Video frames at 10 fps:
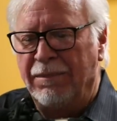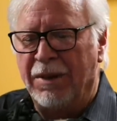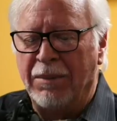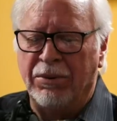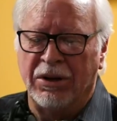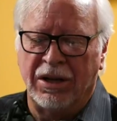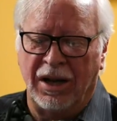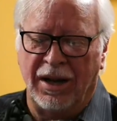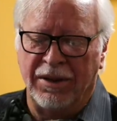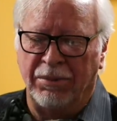My
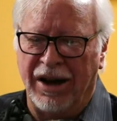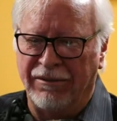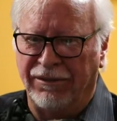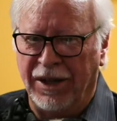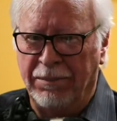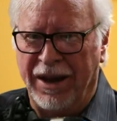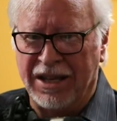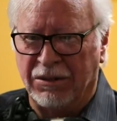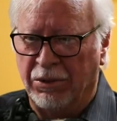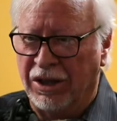book, The Brand Flip,
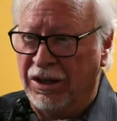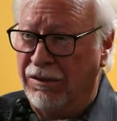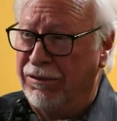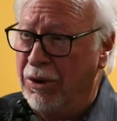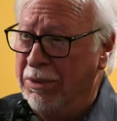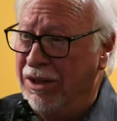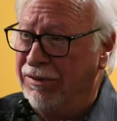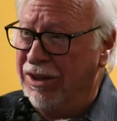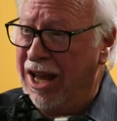has a really good formula for